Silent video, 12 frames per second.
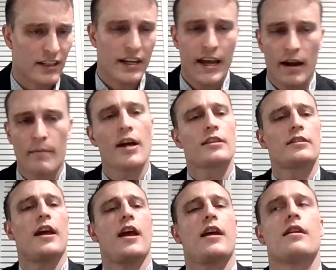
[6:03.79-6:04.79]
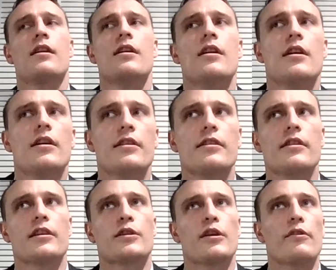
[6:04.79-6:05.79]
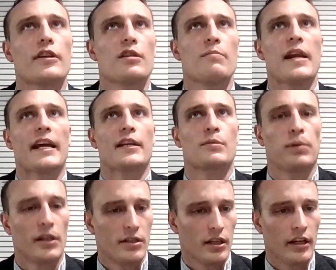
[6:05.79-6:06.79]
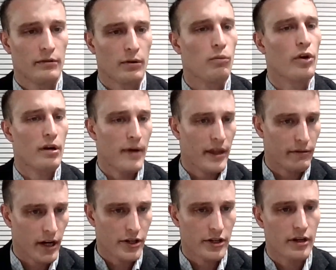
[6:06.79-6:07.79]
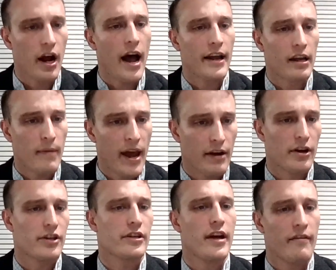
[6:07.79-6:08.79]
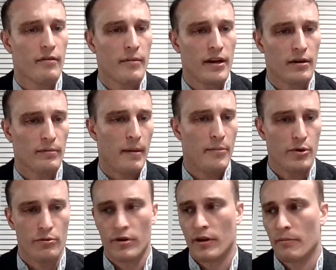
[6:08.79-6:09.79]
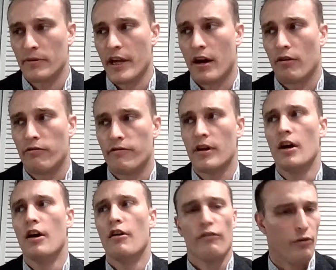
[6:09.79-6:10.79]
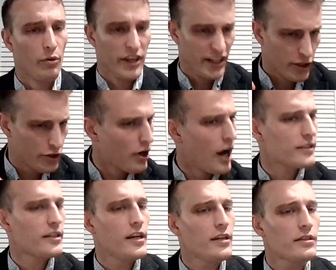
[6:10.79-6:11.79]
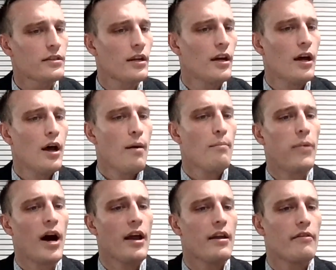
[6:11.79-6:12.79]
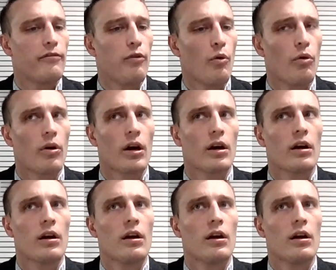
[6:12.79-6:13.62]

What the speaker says: And again, I'm not saying that these units had been explicitly rewarded by the Russian high command, Russian government, or by Putin himself for these atrocities, but for